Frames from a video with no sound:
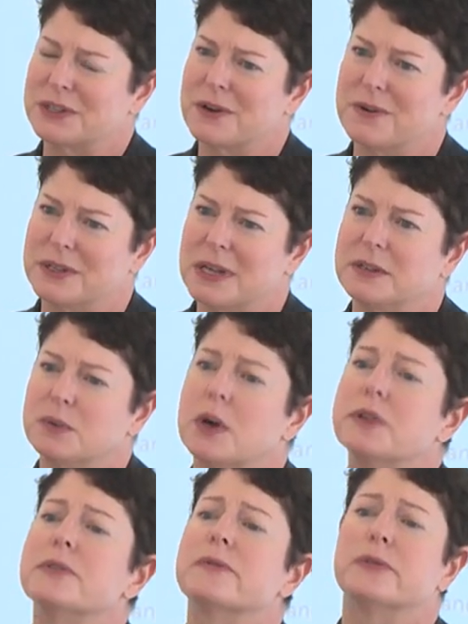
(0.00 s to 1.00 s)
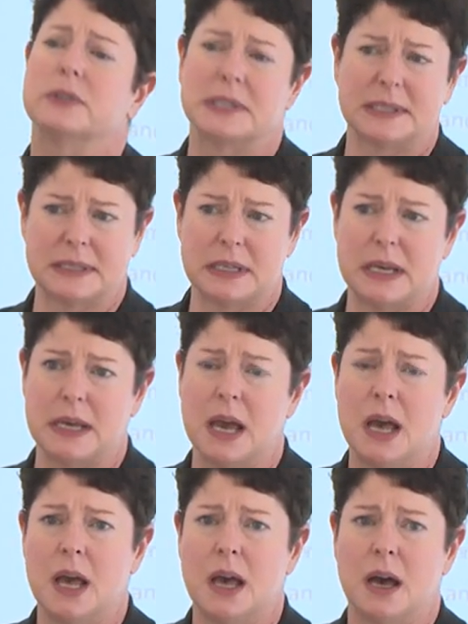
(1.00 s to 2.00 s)
So it, it's wonderful to see
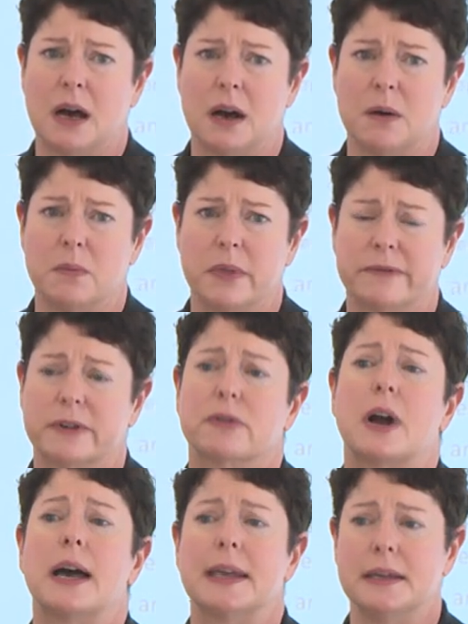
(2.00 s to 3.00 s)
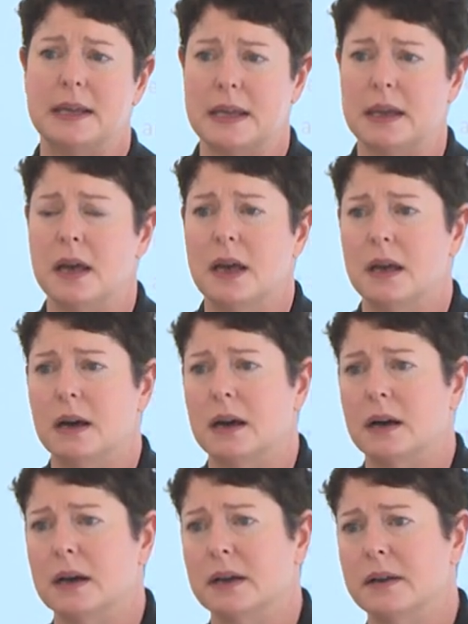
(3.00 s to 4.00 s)
um, the variety
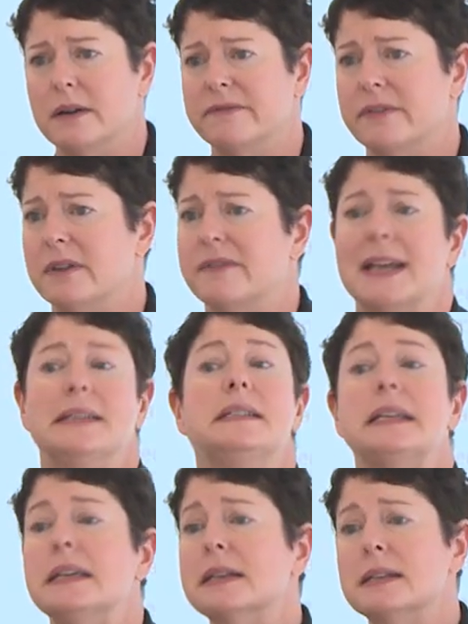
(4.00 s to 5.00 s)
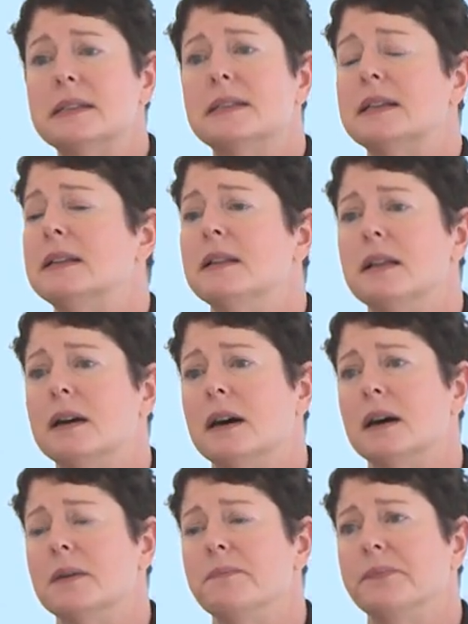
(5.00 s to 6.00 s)
uh, of, of, ideas and,
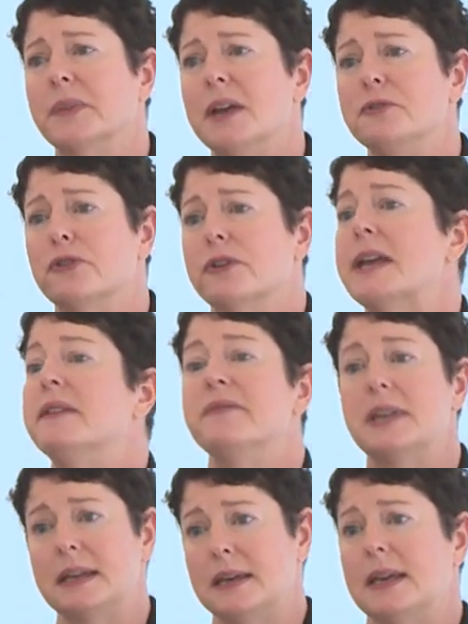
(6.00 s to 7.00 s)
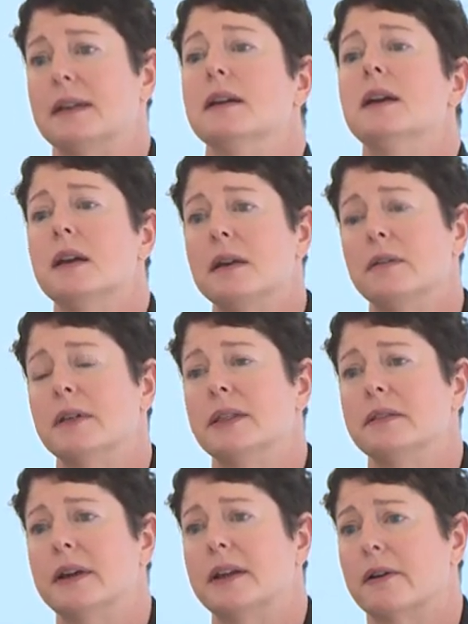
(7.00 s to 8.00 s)
um, and creative thinking that,
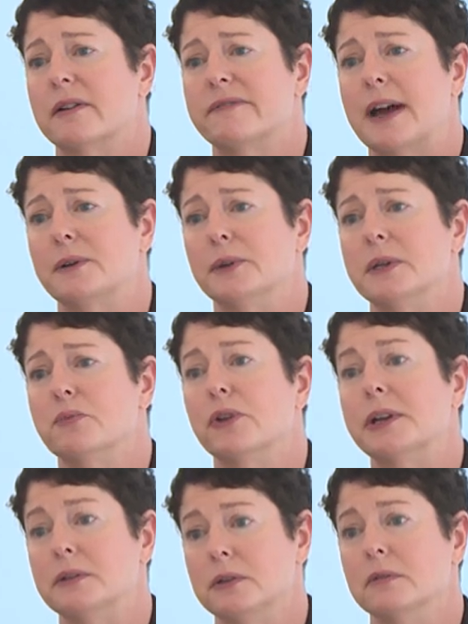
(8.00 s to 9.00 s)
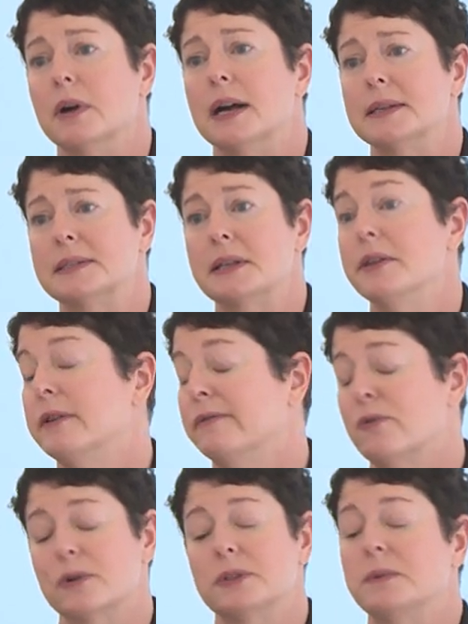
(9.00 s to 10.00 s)
that our faculty bring to us. And then
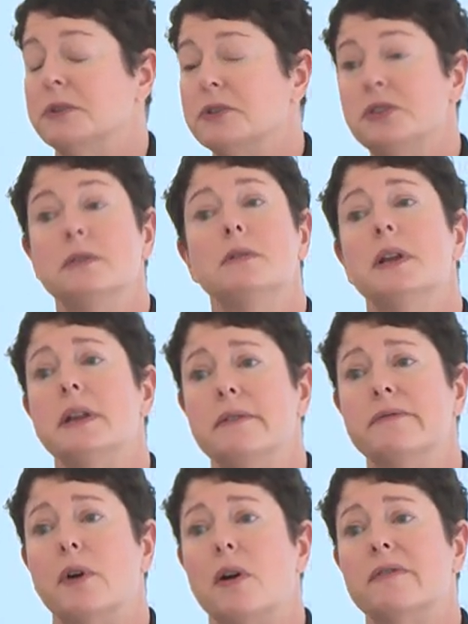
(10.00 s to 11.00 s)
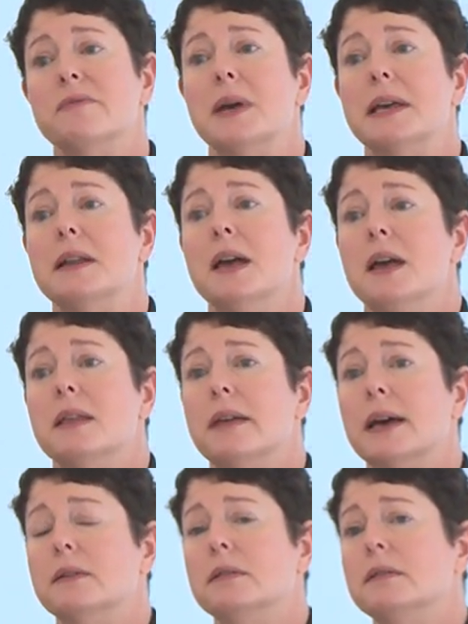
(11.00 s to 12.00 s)
of course with the student involvement,
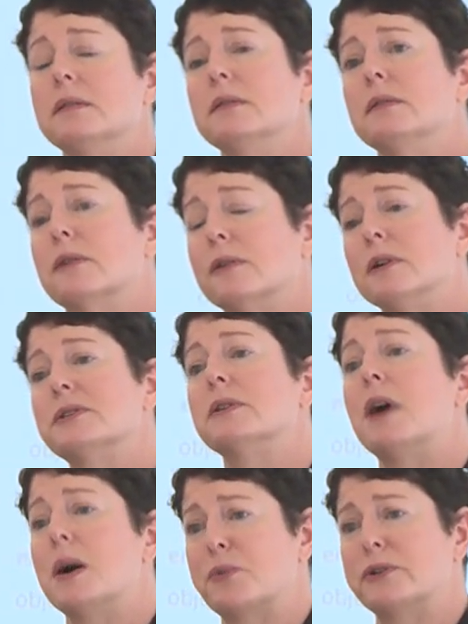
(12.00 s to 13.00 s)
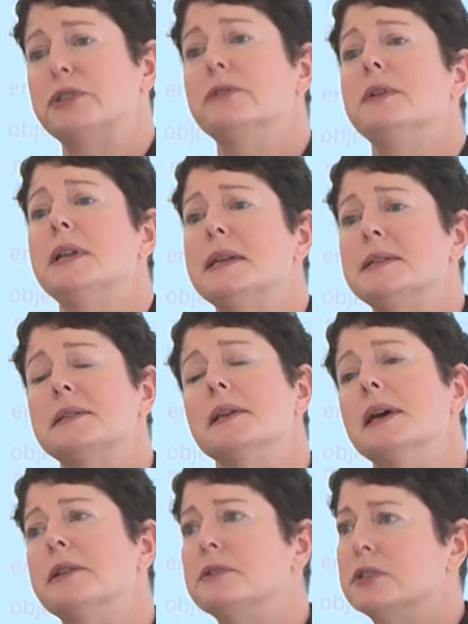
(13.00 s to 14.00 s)
that there are also opportunities
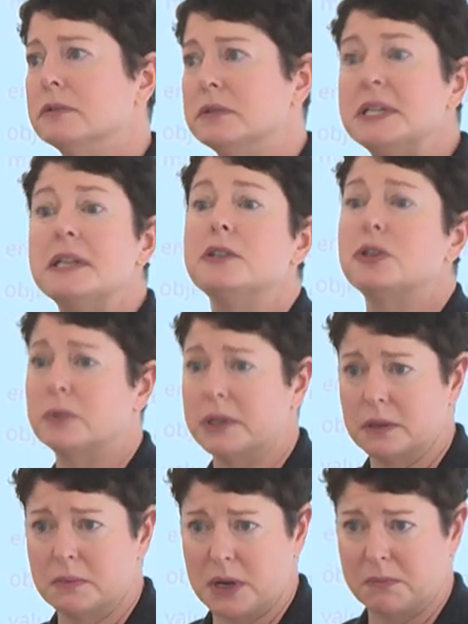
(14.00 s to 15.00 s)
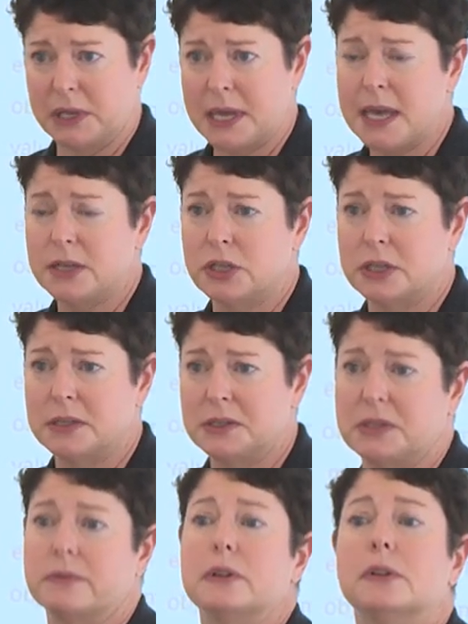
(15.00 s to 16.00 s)
then to teach with the
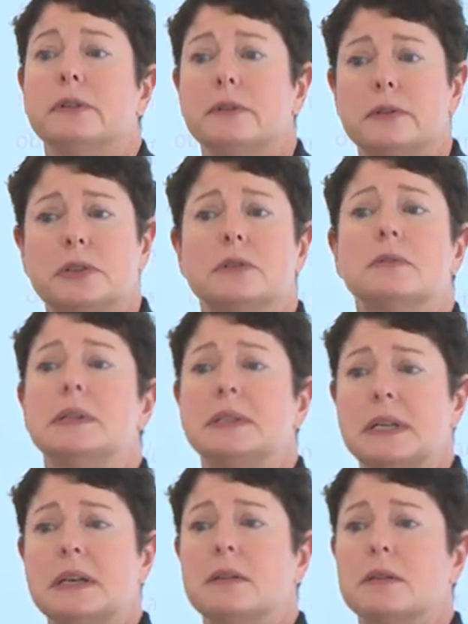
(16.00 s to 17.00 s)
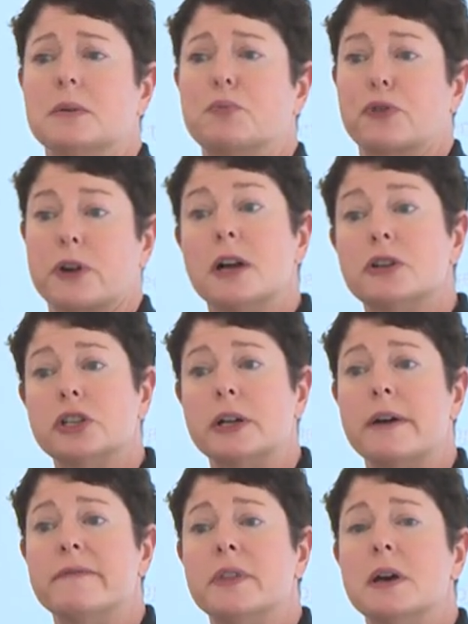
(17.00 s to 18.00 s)
publications, so include the students in the production
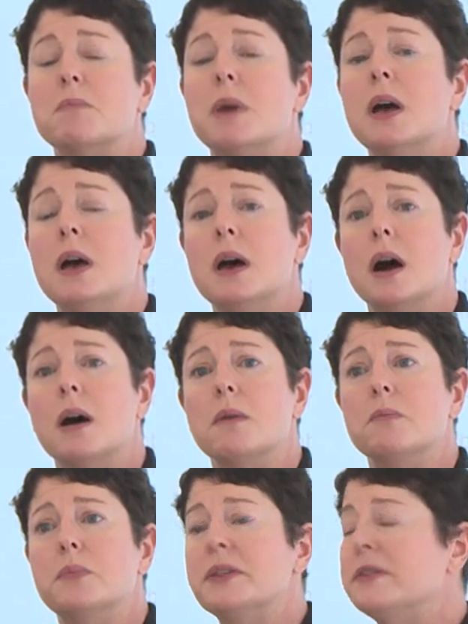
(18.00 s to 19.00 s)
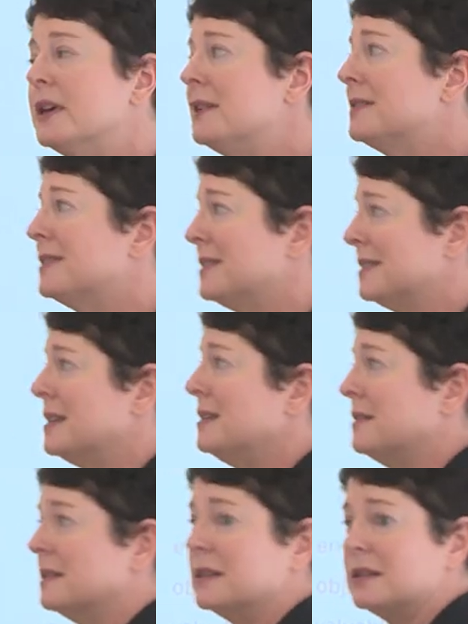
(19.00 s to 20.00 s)
of them, um, but then to see
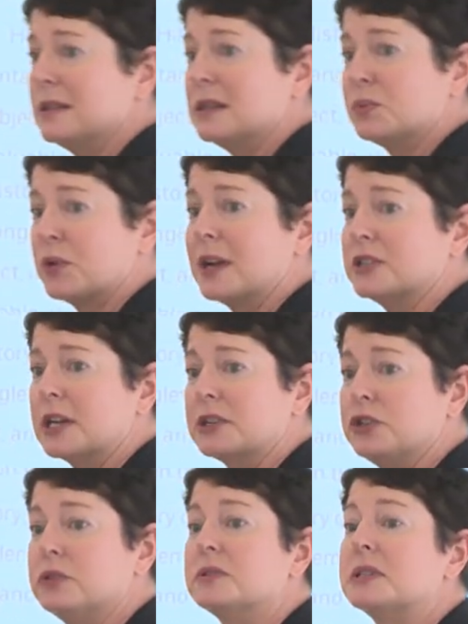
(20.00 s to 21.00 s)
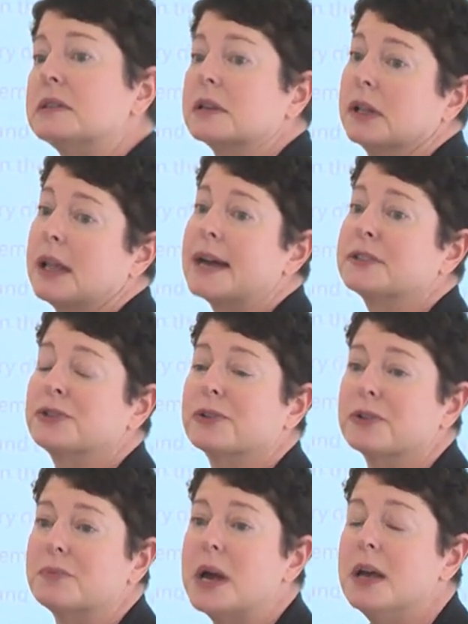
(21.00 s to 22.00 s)
the, these projects used in the
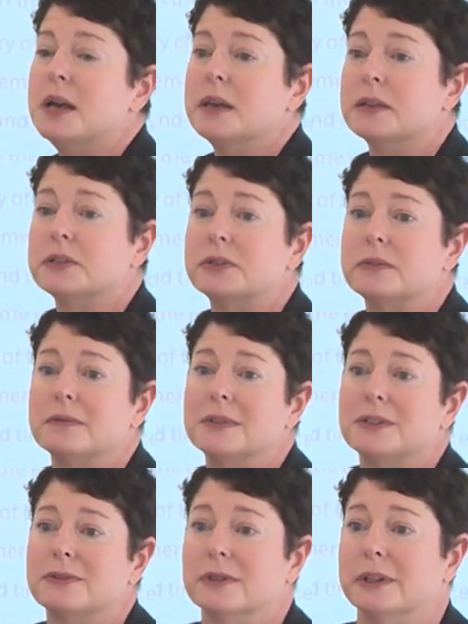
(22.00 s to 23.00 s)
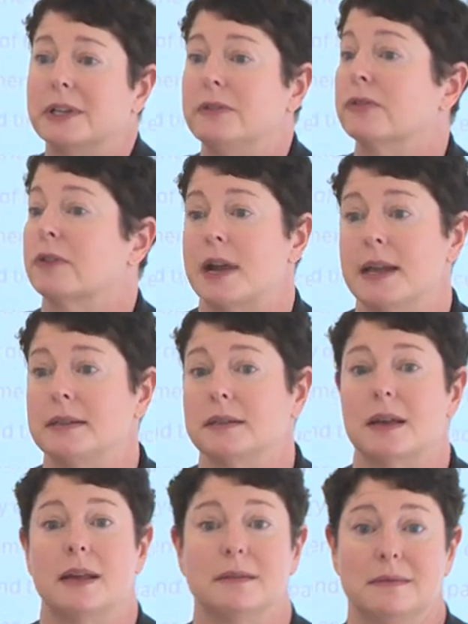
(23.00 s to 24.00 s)
classroom is, is really great
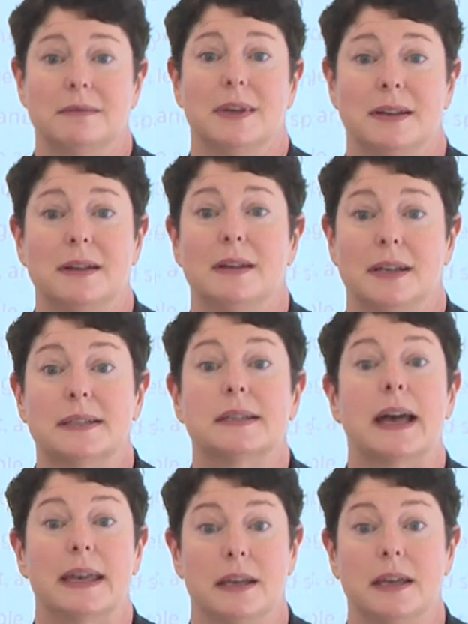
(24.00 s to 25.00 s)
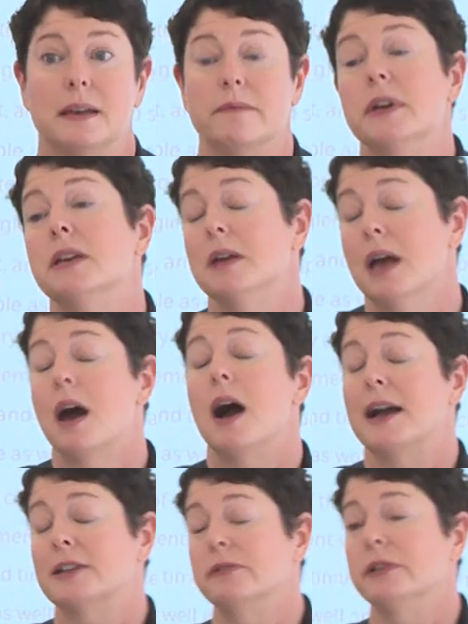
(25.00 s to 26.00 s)
and, and, exciting. And we
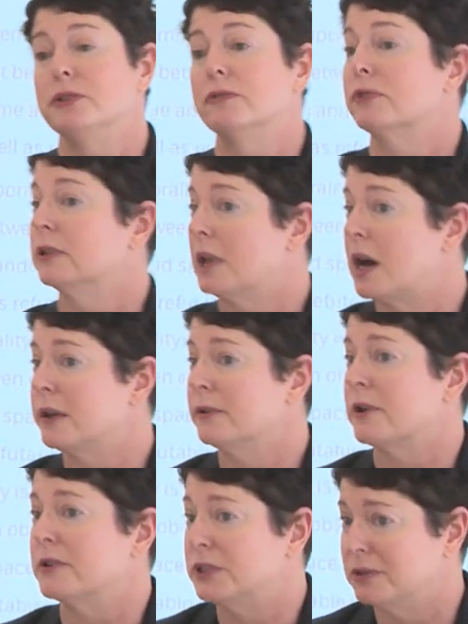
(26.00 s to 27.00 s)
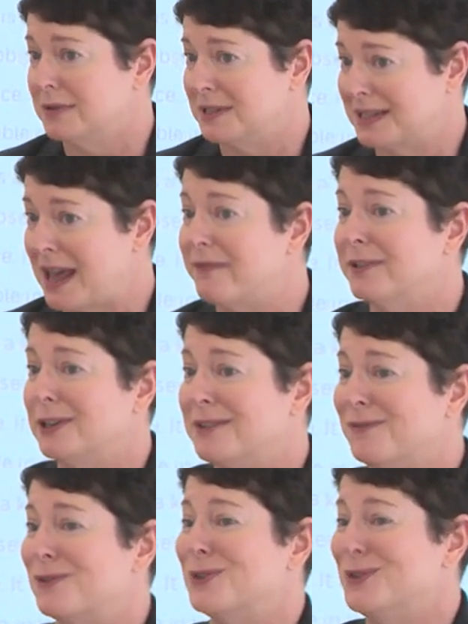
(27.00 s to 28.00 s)
actually do rely on our students heavily
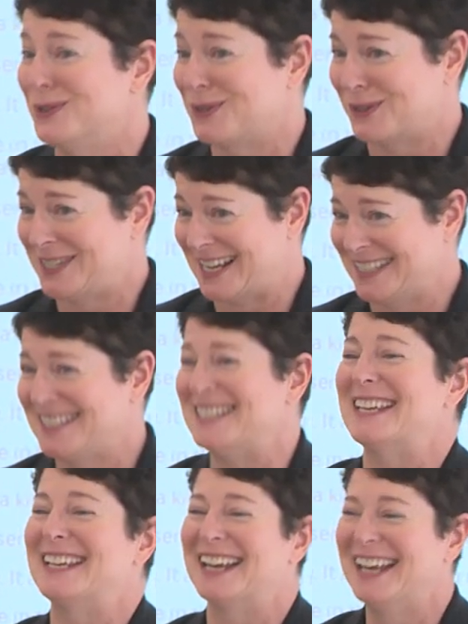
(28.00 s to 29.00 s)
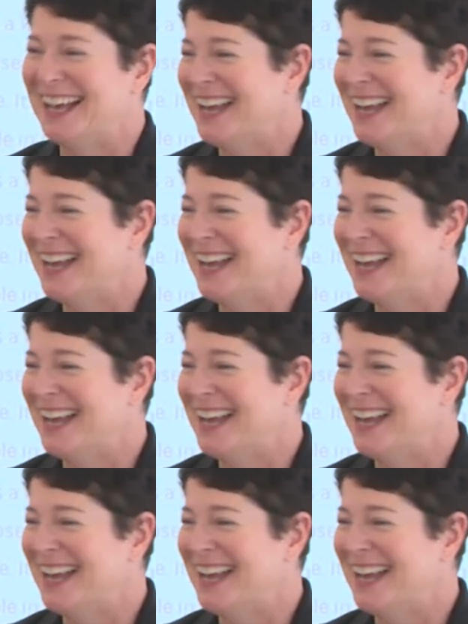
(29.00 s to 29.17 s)
for user testing.